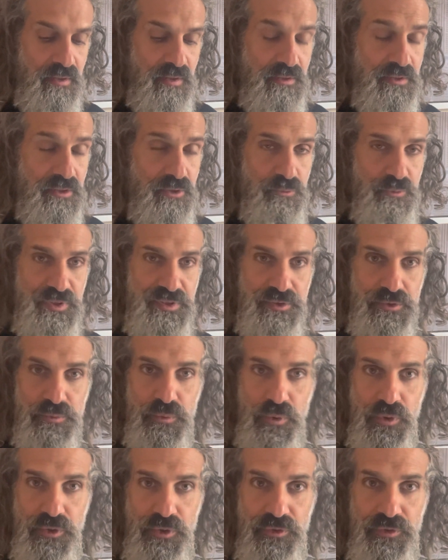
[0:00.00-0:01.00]
The reason
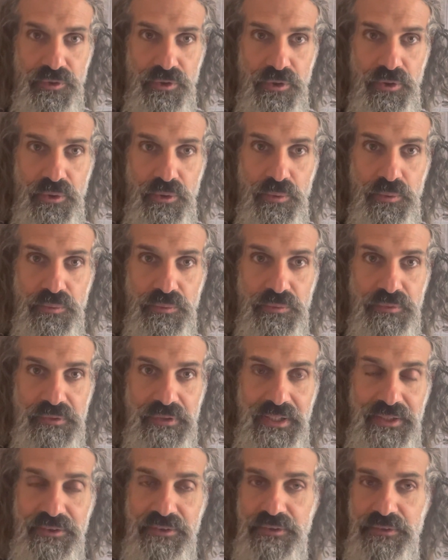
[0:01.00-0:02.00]
was, though,
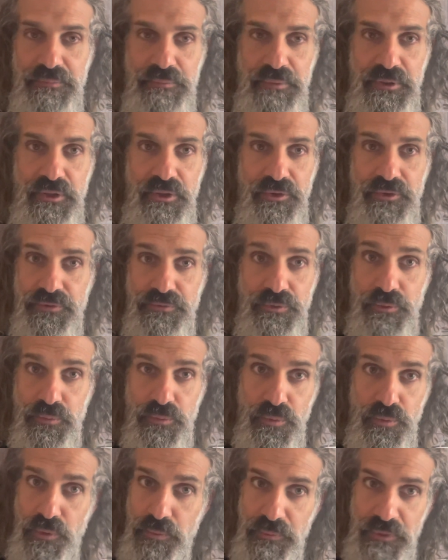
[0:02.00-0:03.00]
not because of the
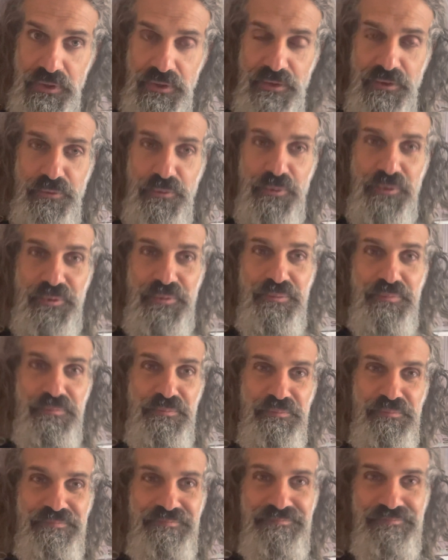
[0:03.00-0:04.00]
woman. It was
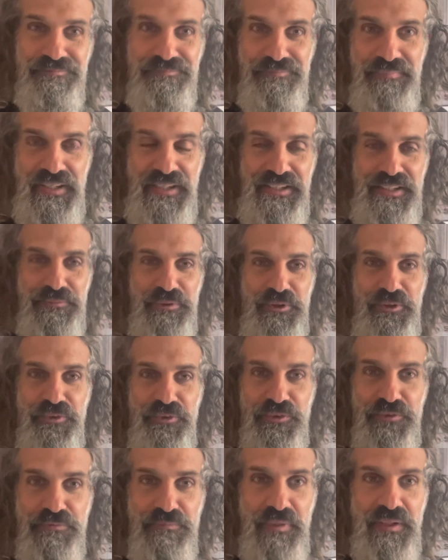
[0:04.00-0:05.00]
mainly because
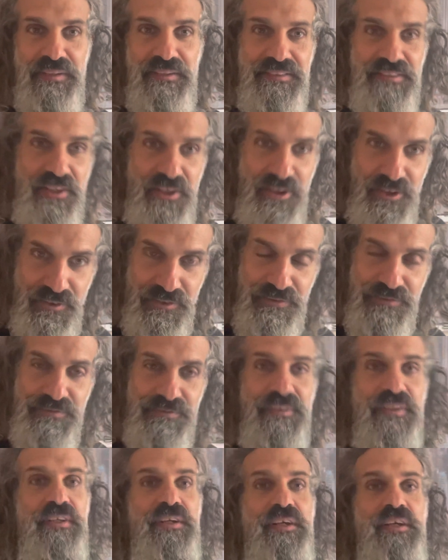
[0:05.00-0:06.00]
of myself,
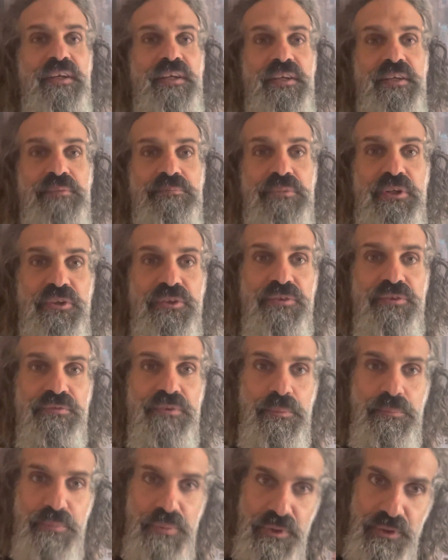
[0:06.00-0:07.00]
because of the
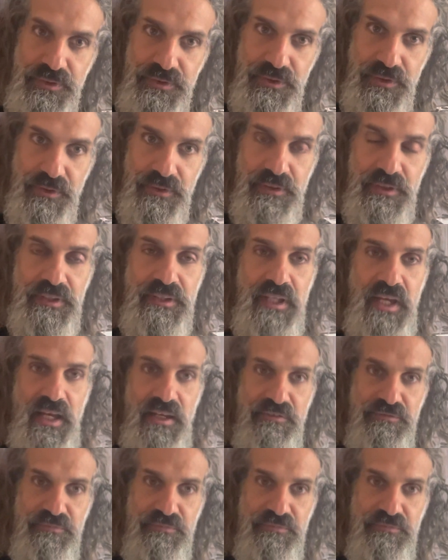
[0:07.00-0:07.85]
person that I have